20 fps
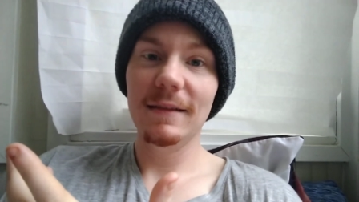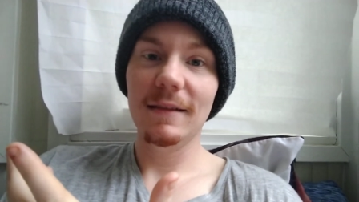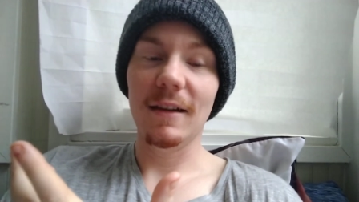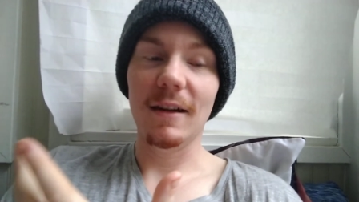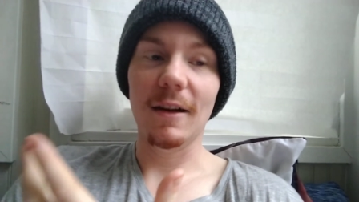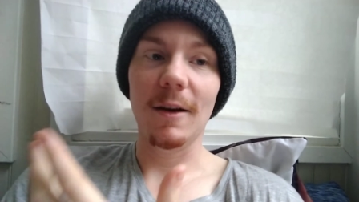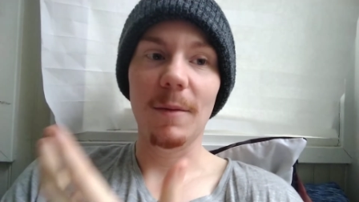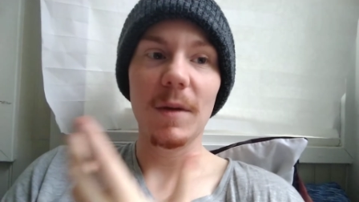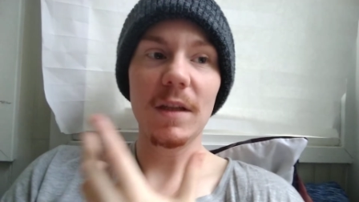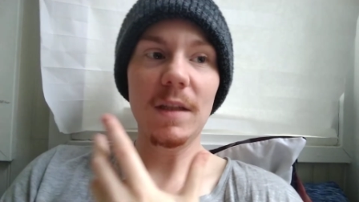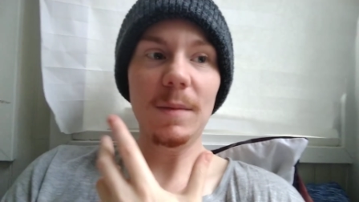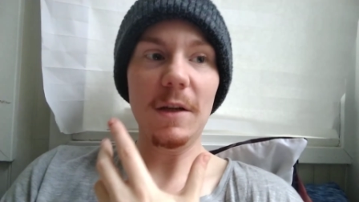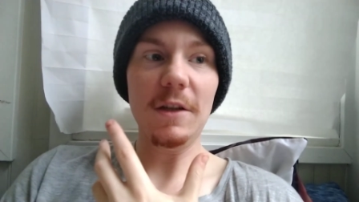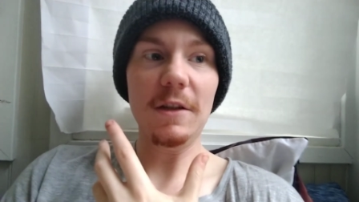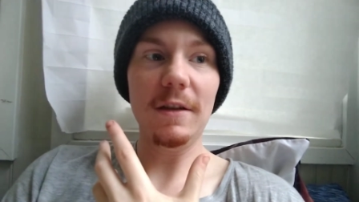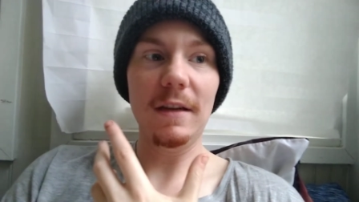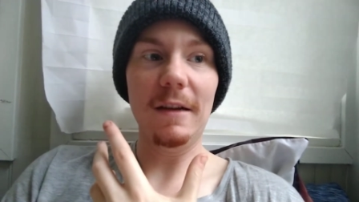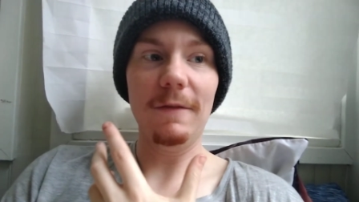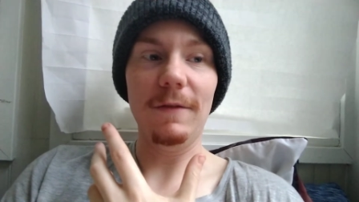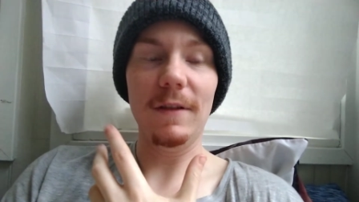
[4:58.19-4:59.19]

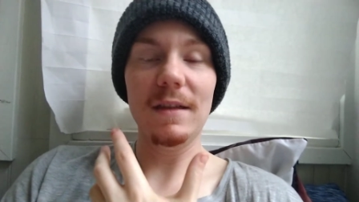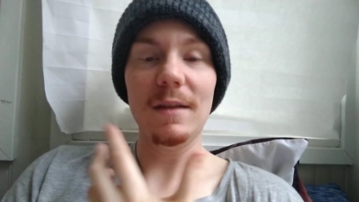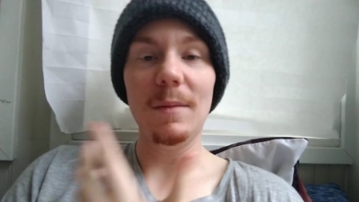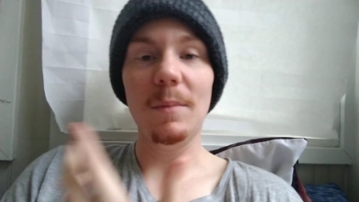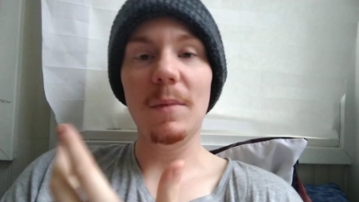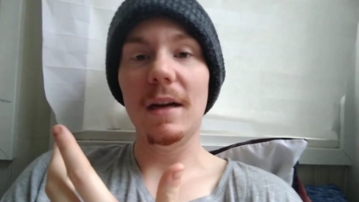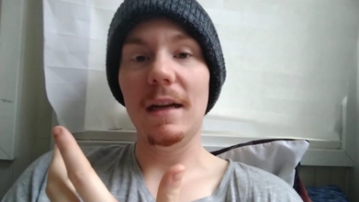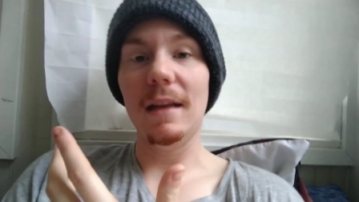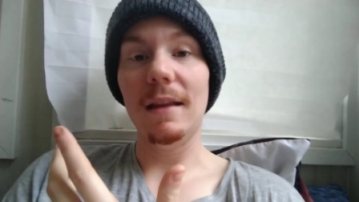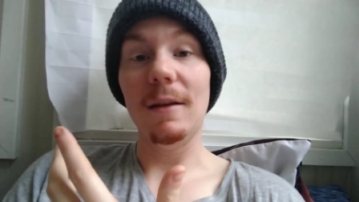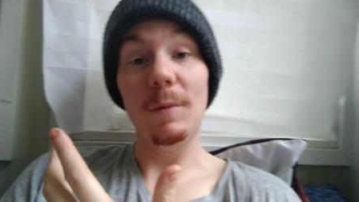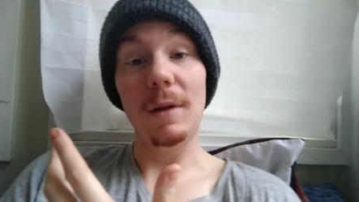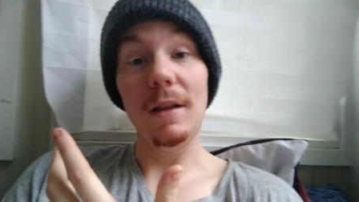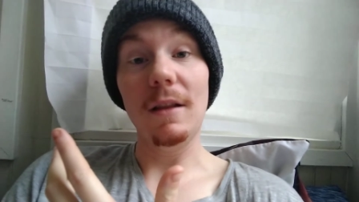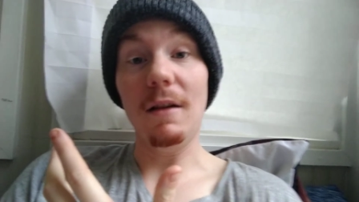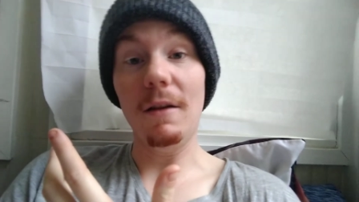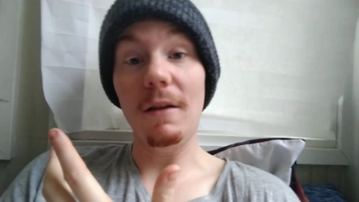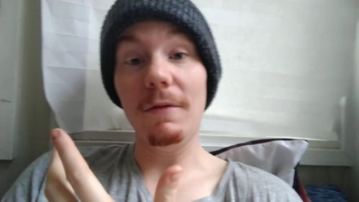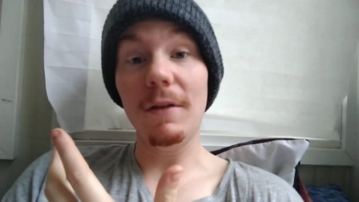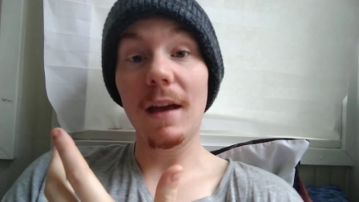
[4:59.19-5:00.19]
especially if it's somebody that we
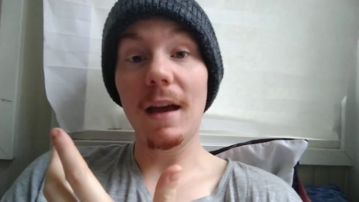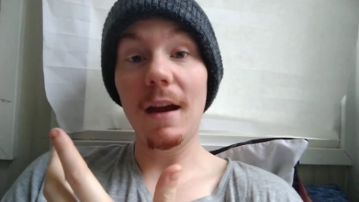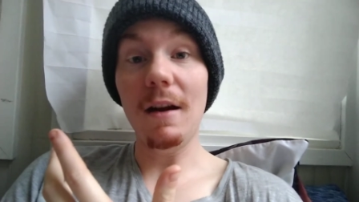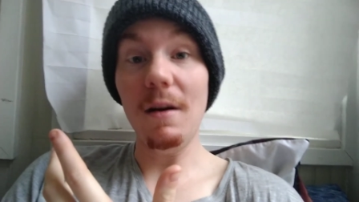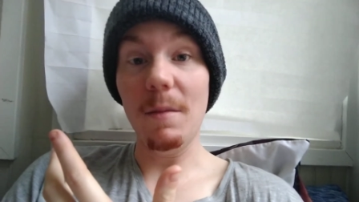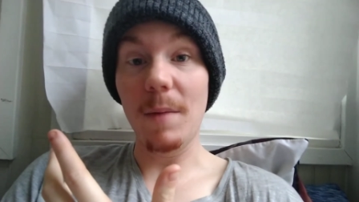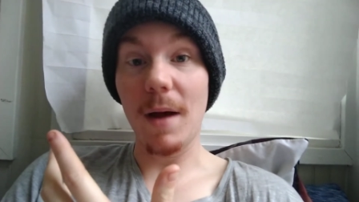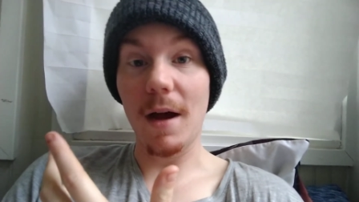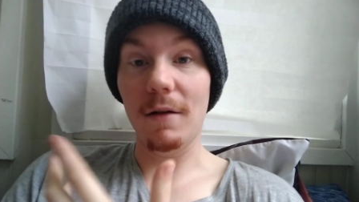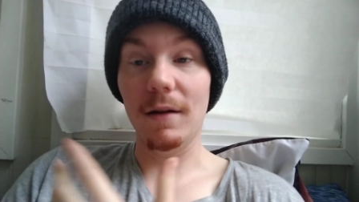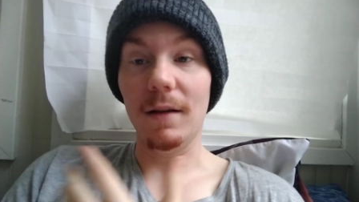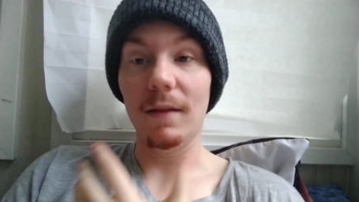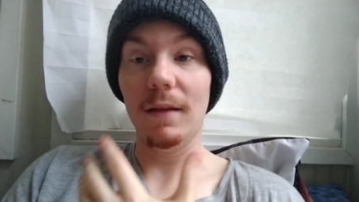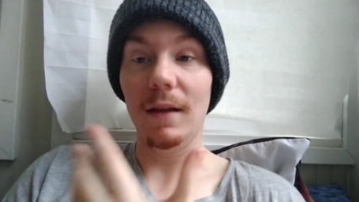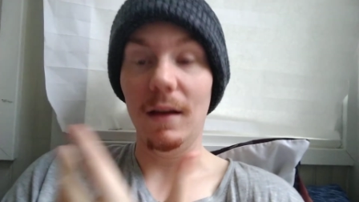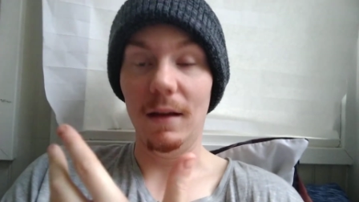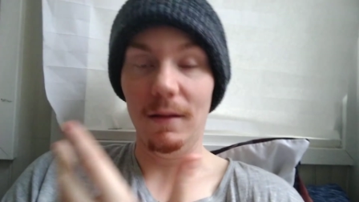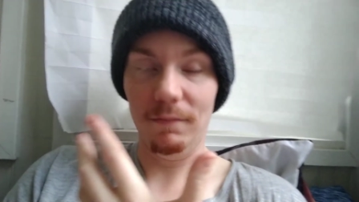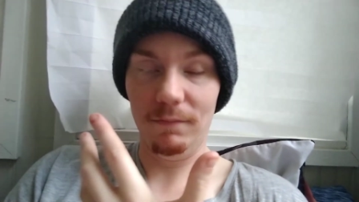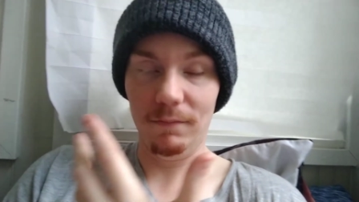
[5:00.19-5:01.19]
love and care about.
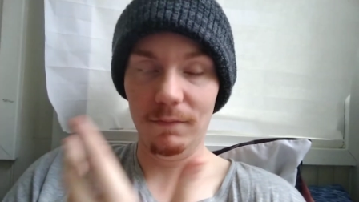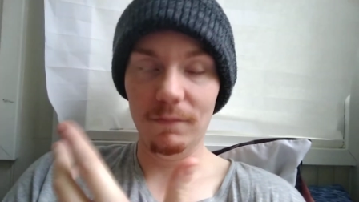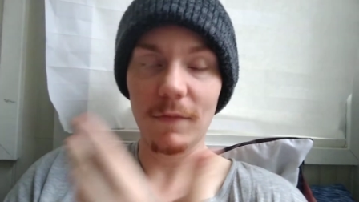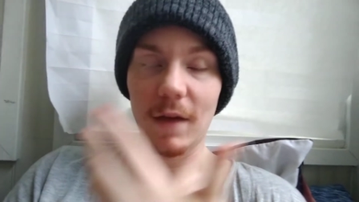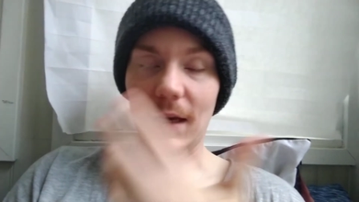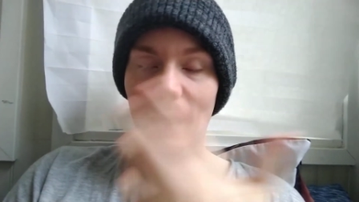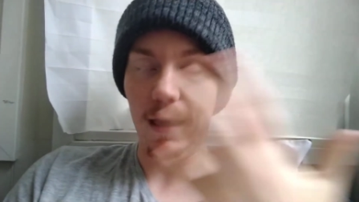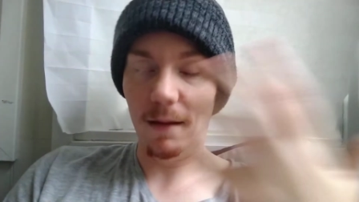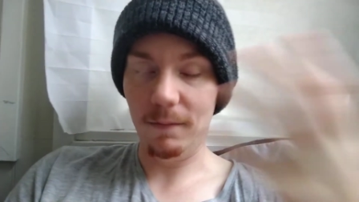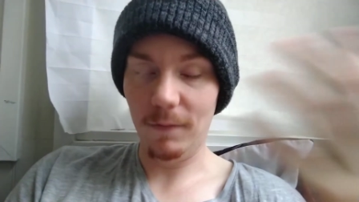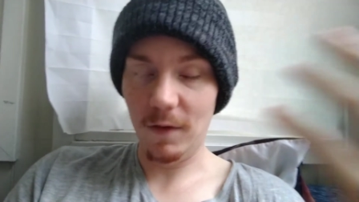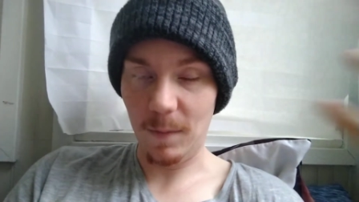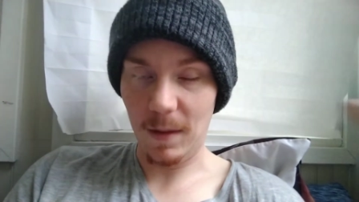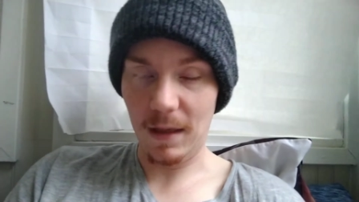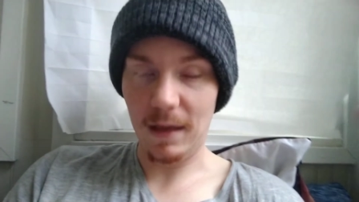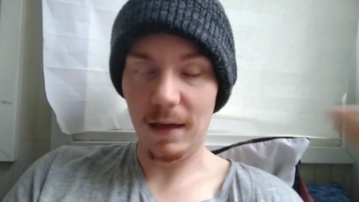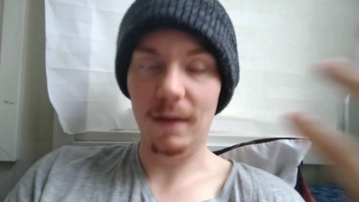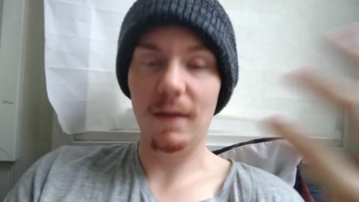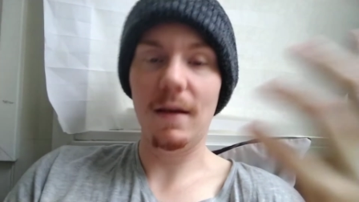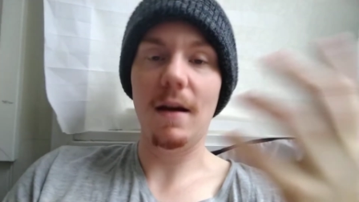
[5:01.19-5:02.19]
And again,
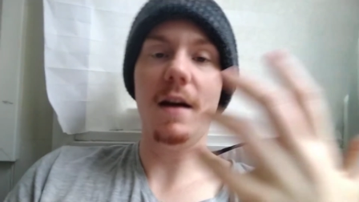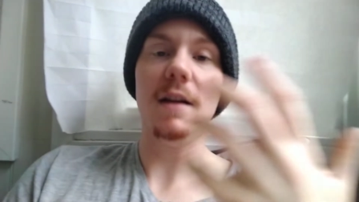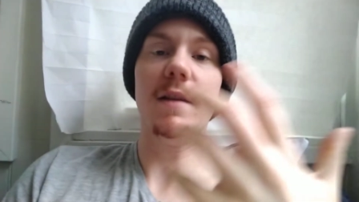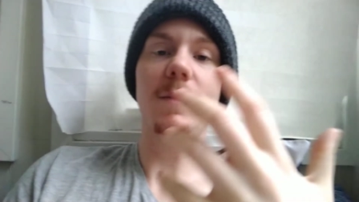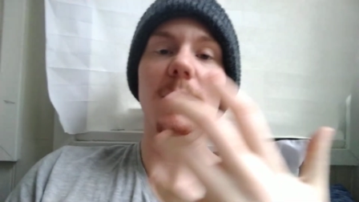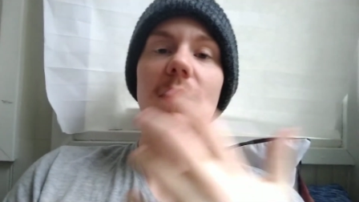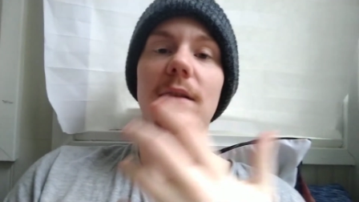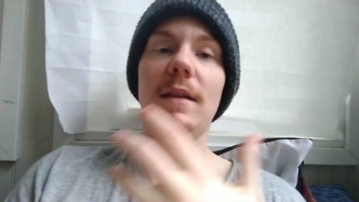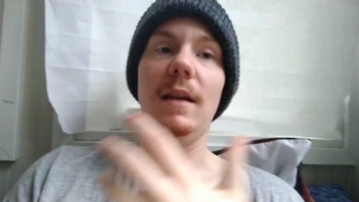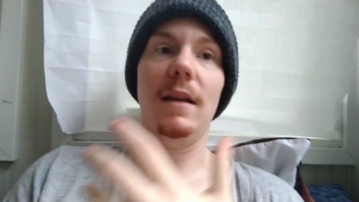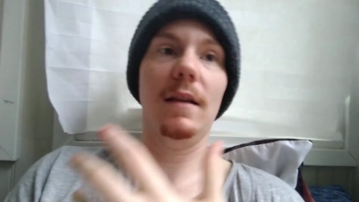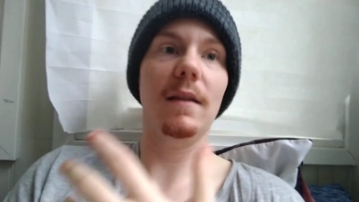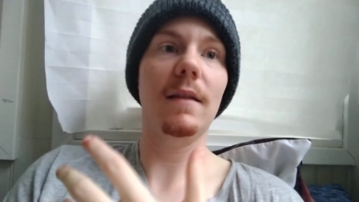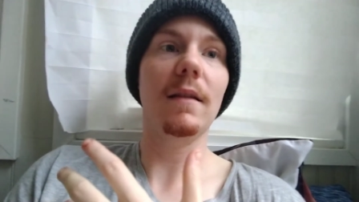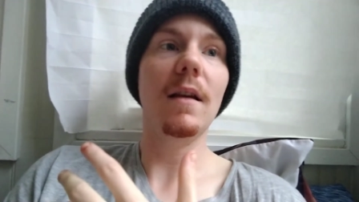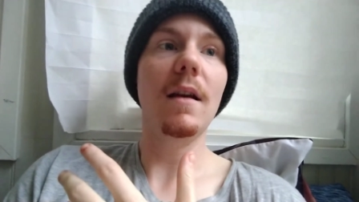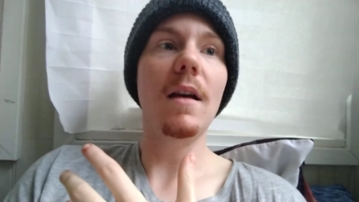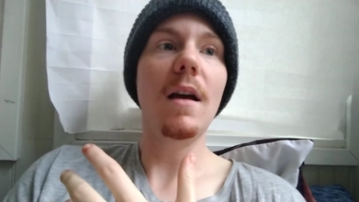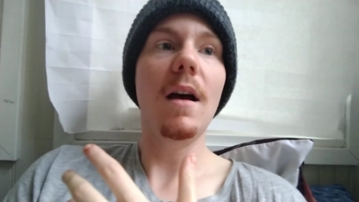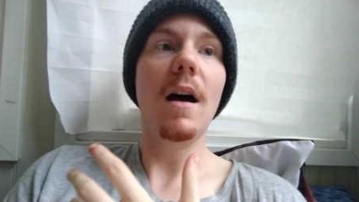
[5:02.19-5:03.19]
speaking in the hospice sense,
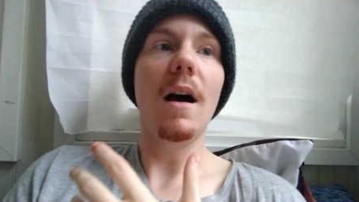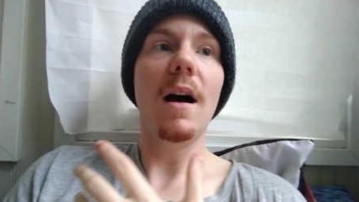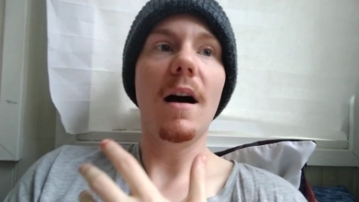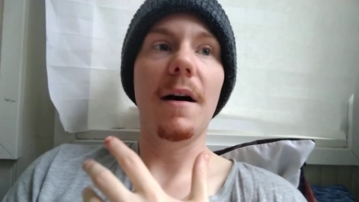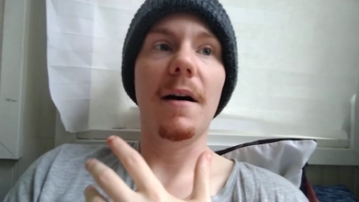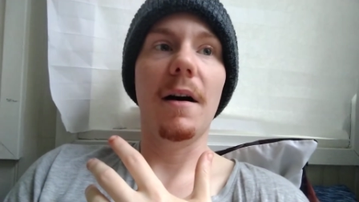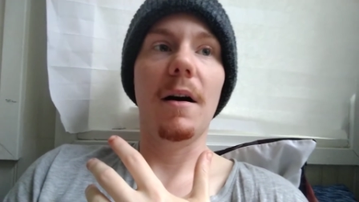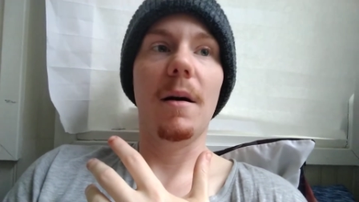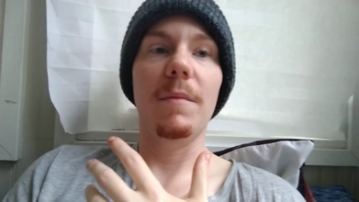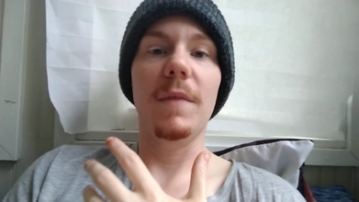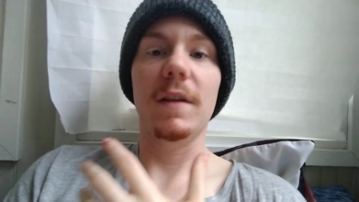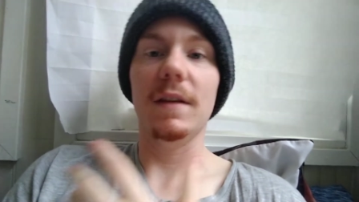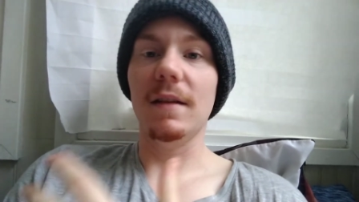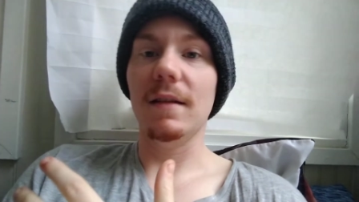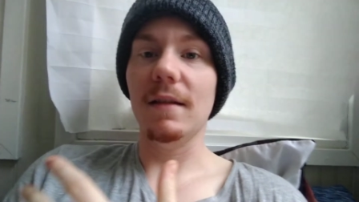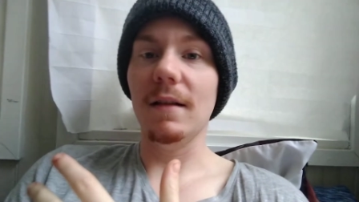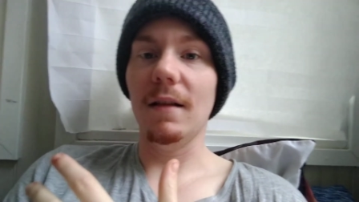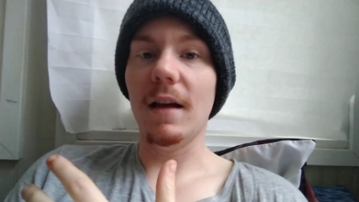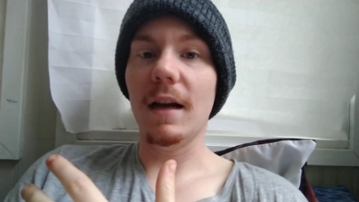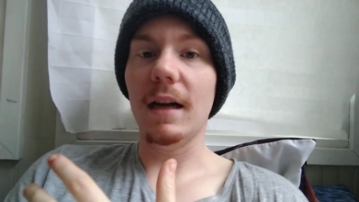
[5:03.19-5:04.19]
this
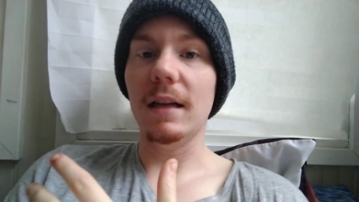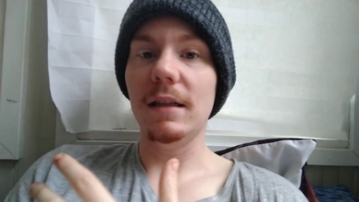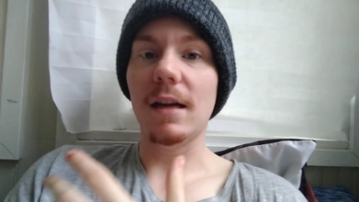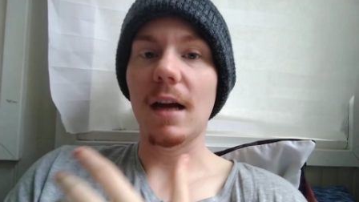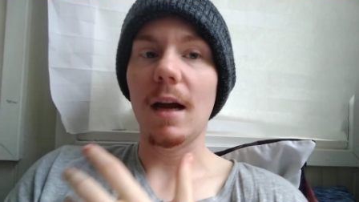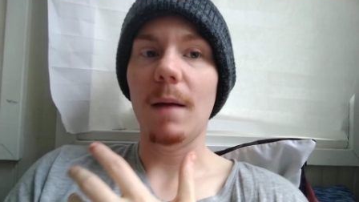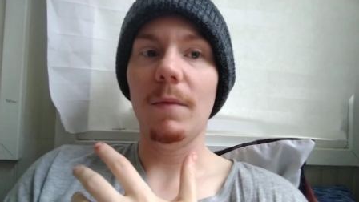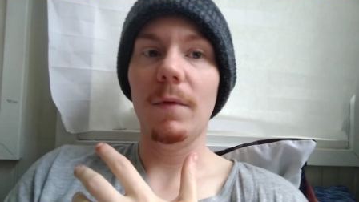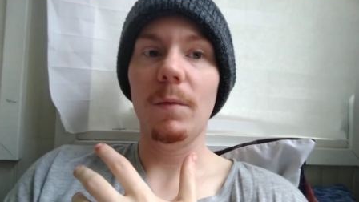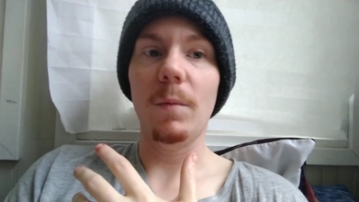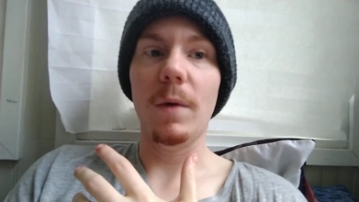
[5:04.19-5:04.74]
is a lot of times